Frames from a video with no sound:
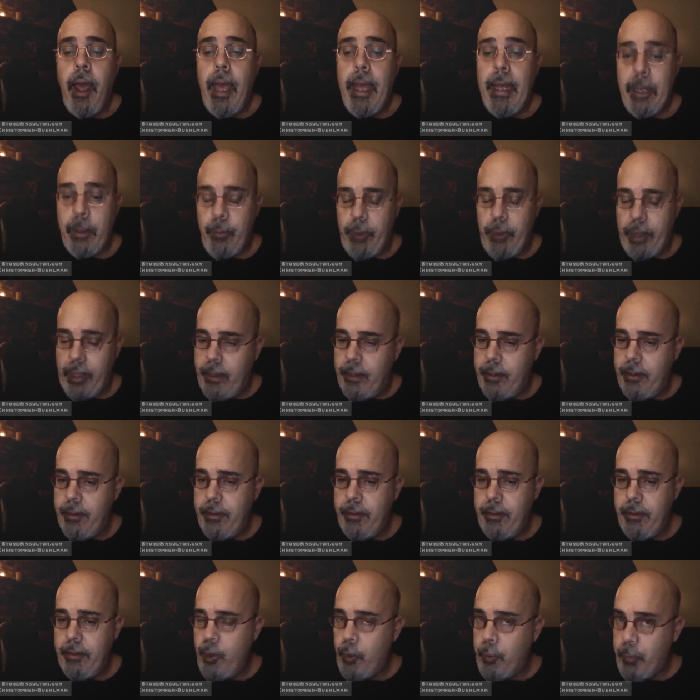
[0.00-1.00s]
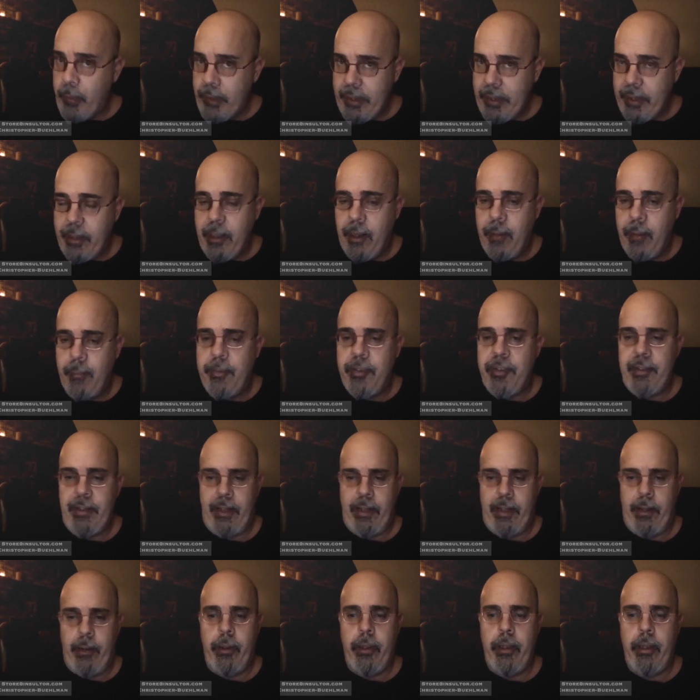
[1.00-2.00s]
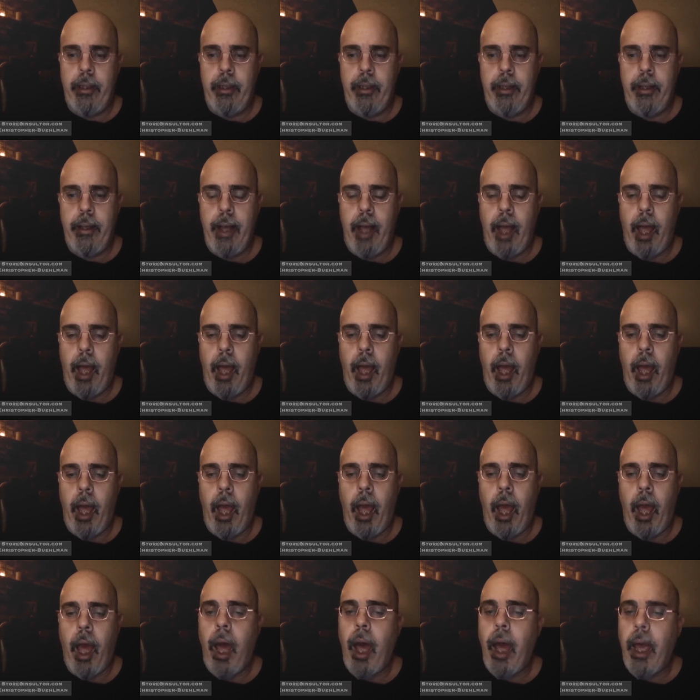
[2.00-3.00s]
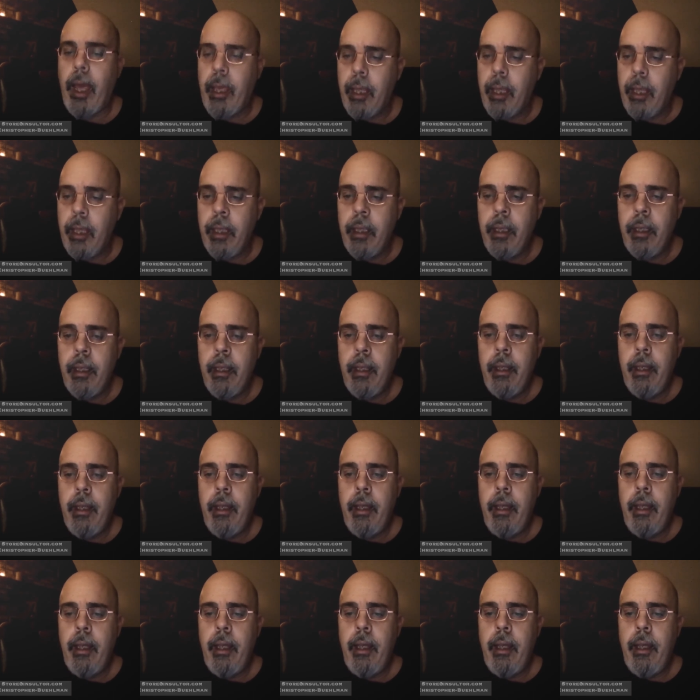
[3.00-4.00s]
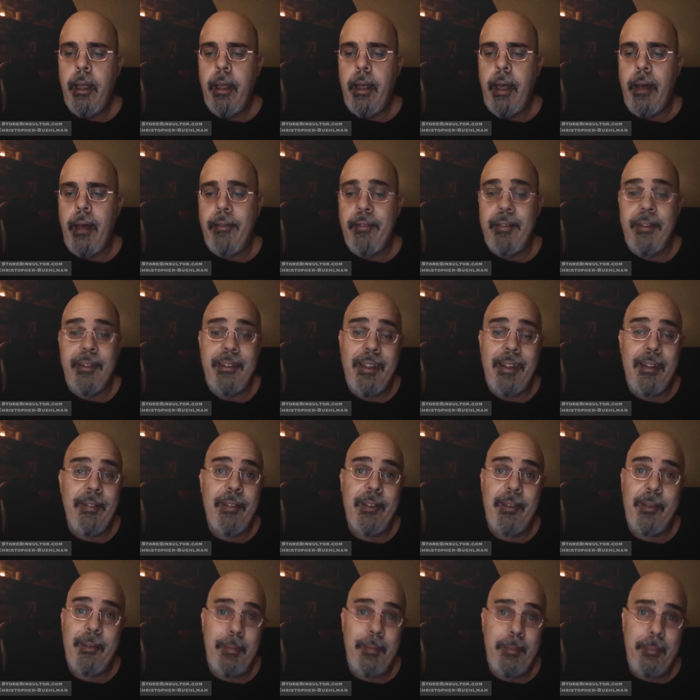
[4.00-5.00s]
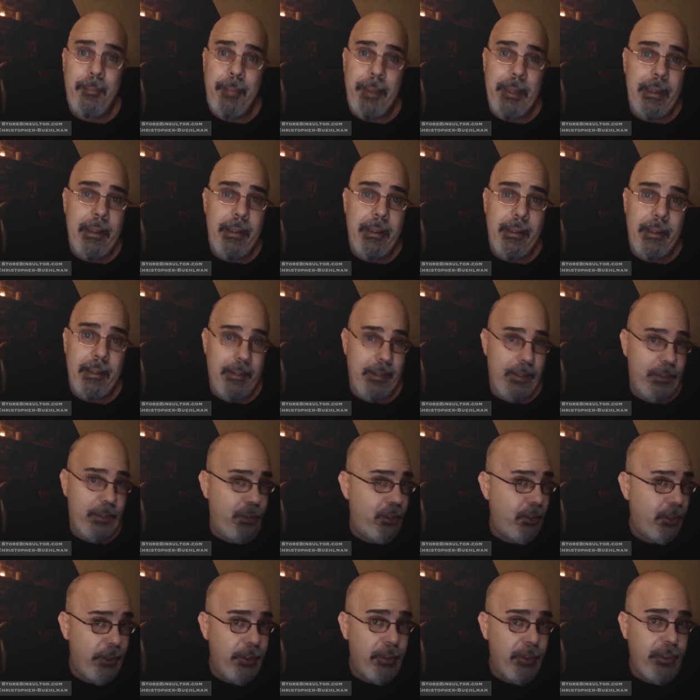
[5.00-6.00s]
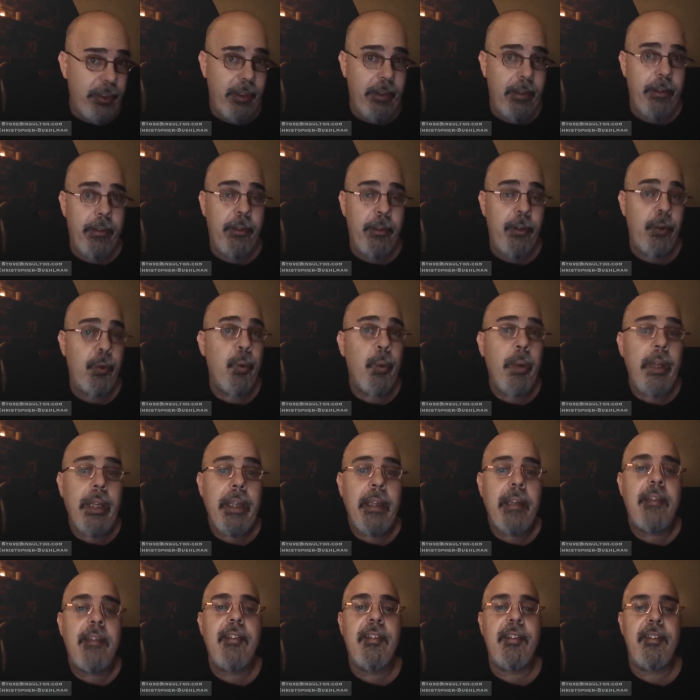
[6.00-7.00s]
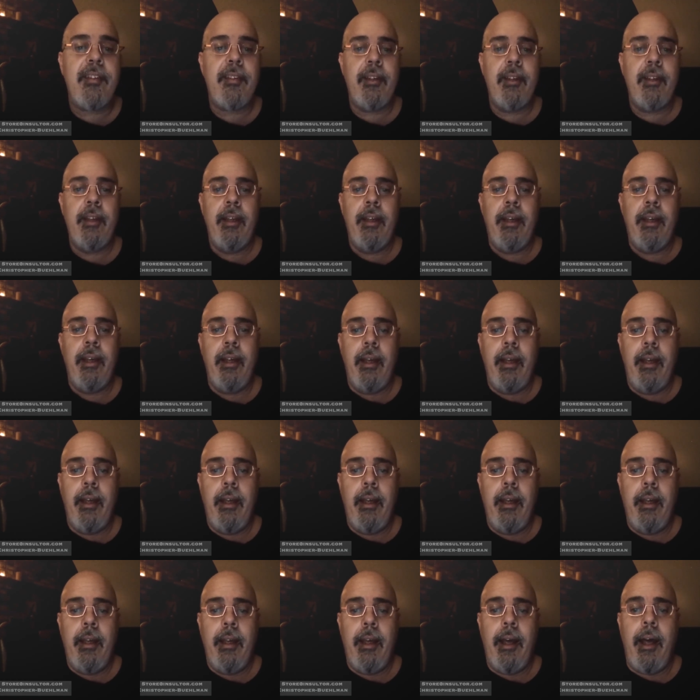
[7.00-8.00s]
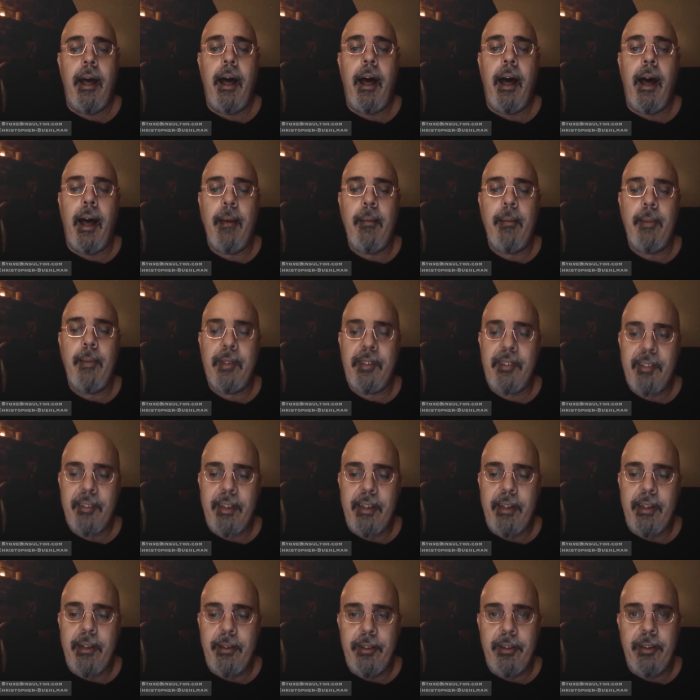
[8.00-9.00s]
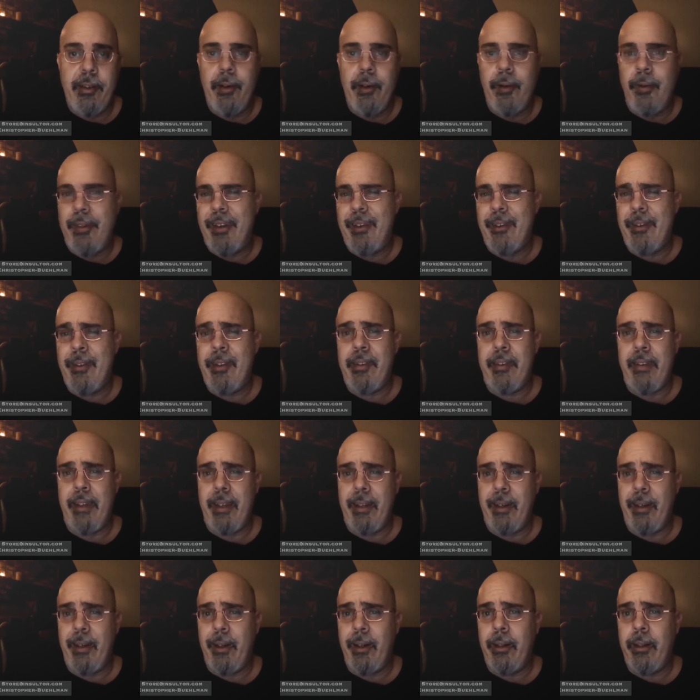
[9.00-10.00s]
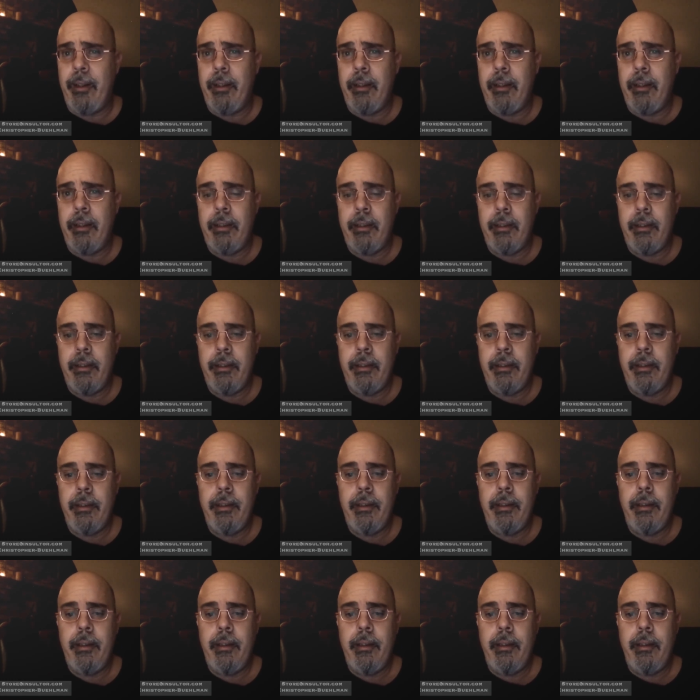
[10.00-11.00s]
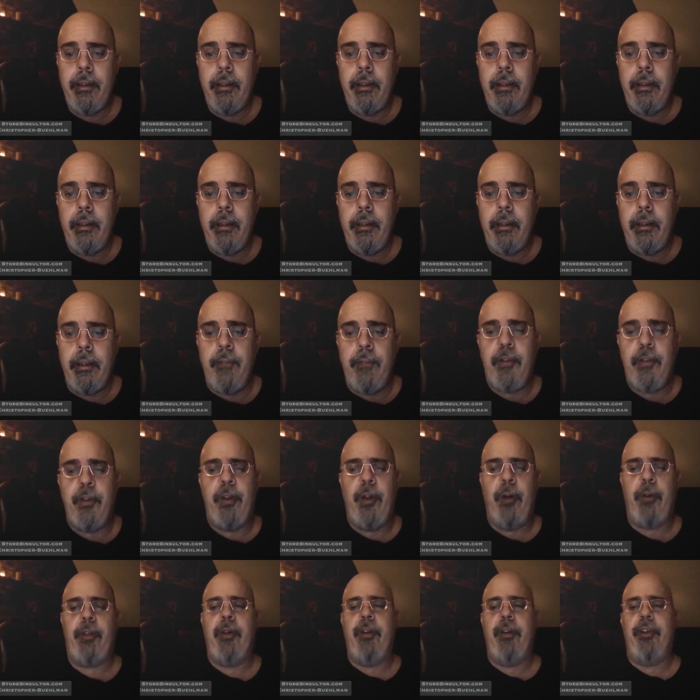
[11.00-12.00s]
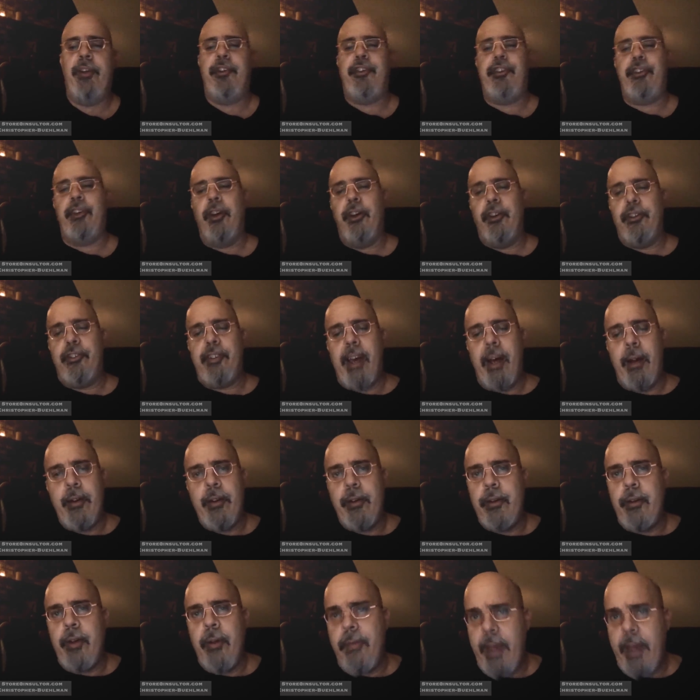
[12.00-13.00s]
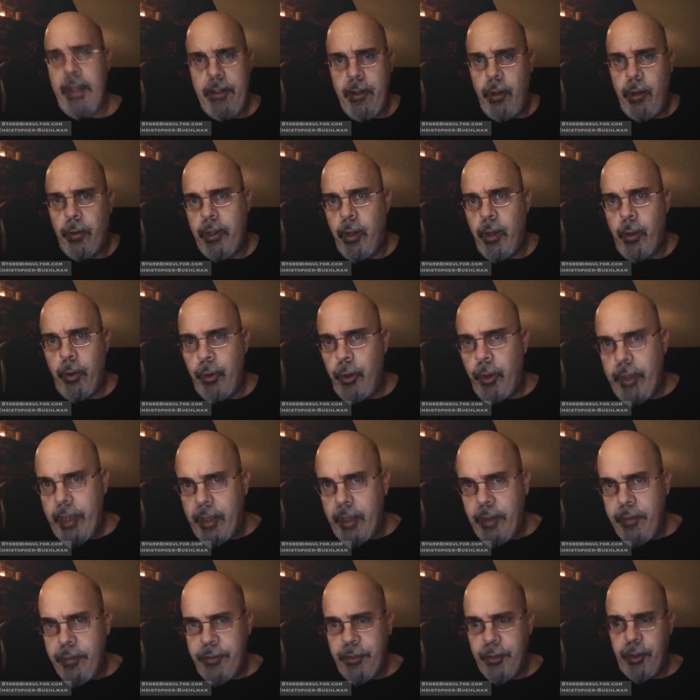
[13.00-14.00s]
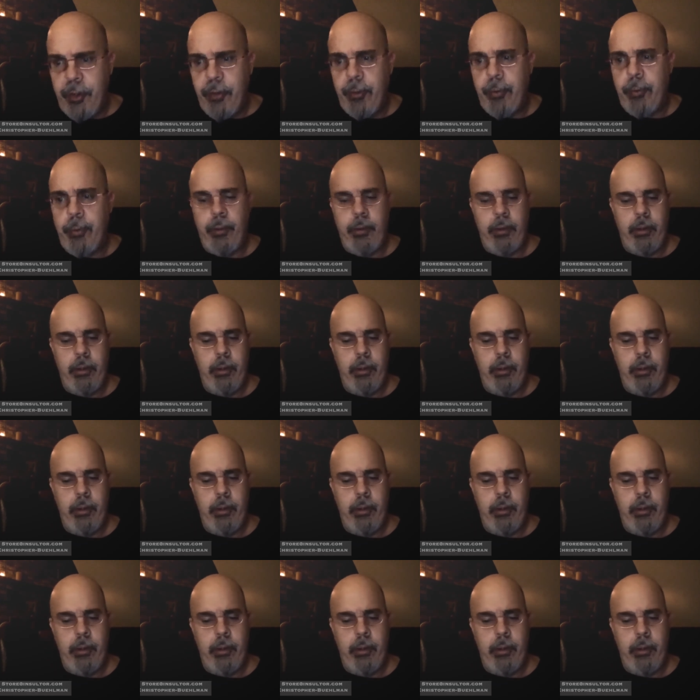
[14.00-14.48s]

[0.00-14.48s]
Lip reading: "Anyway, nobody comes now. I haven't even been in the church in 2 weeks. I'm as scared to go there as they are." "If you don't go to church, how do you know they don't go looking for you?"